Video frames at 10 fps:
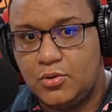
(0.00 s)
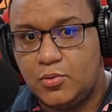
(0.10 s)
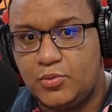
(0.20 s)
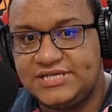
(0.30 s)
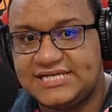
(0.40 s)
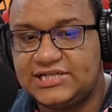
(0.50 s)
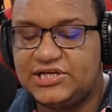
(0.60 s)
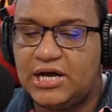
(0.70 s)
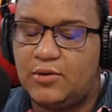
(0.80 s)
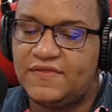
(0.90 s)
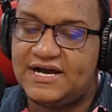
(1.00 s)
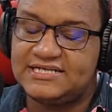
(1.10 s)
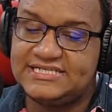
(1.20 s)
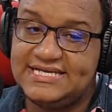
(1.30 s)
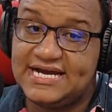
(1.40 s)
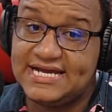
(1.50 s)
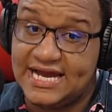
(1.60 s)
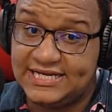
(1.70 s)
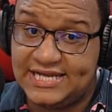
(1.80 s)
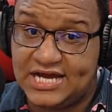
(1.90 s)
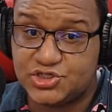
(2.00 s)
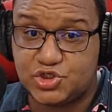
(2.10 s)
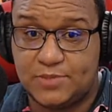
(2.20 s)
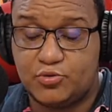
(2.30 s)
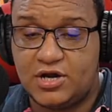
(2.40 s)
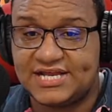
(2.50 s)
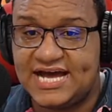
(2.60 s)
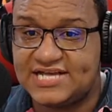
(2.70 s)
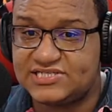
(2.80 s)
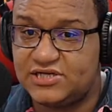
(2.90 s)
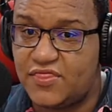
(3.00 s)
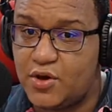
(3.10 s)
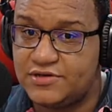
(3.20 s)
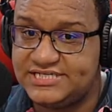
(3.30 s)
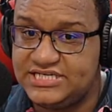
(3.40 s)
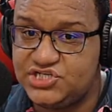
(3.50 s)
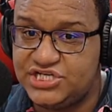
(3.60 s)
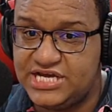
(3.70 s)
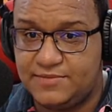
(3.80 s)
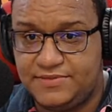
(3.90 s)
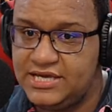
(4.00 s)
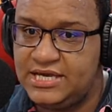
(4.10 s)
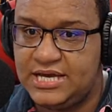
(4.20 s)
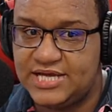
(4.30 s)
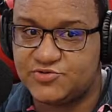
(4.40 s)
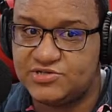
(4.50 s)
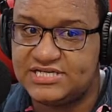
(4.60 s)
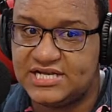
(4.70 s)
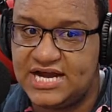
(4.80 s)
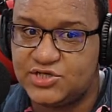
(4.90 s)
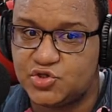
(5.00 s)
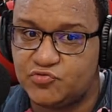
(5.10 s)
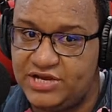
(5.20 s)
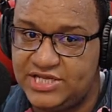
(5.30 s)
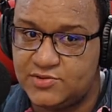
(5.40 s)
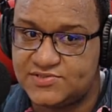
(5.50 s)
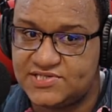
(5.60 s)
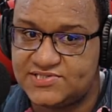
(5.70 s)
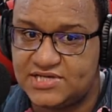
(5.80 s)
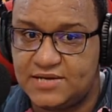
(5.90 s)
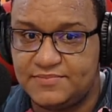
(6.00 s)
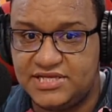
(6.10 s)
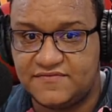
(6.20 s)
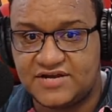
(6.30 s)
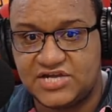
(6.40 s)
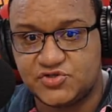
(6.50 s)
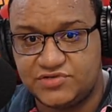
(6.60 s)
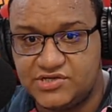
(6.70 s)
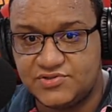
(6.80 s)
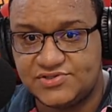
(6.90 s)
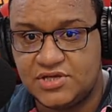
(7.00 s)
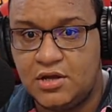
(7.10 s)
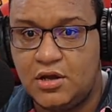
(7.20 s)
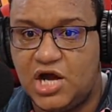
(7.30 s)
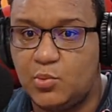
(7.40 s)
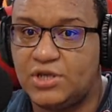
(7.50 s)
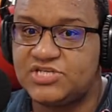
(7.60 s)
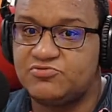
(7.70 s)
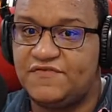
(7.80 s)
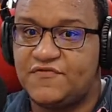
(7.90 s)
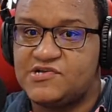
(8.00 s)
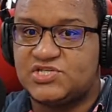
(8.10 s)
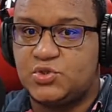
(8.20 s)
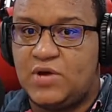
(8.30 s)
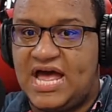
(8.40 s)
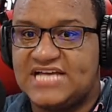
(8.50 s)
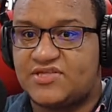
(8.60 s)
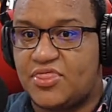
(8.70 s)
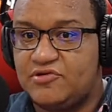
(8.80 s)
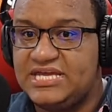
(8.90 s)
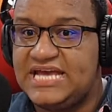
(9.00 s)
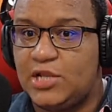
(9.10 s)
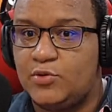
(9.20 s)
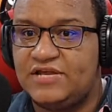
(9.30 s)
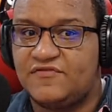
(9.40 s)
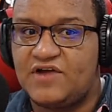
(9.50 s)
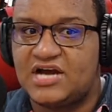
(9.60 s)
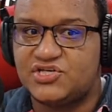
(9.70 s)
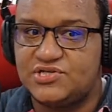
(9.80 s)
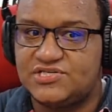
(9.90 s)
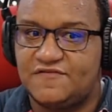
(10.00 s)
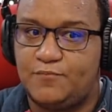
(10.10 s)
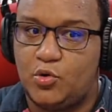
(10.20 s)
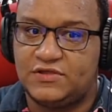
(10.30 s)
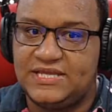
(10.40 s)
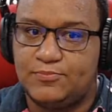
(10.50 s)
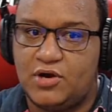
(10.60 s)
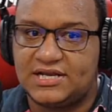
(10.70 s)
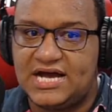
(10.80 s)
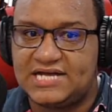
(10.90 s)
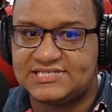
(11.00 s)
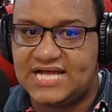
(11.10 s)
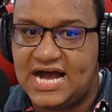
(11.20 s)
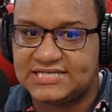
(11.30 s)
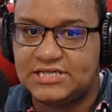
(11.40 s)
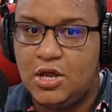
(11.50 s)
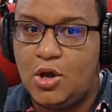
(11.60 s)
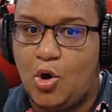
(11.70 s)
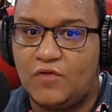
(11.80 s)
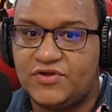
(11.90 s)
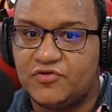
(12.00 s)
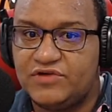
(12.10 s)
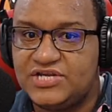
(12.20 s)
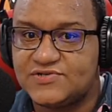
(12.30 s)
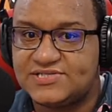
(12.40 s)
We tell you now that the Guyana National Broadcasting Authority, GNBA, has written Kaieteur Radio, sister company of Kaieteur News, on what it refers to as 3 yellow infractions of both the Broadcast Act under which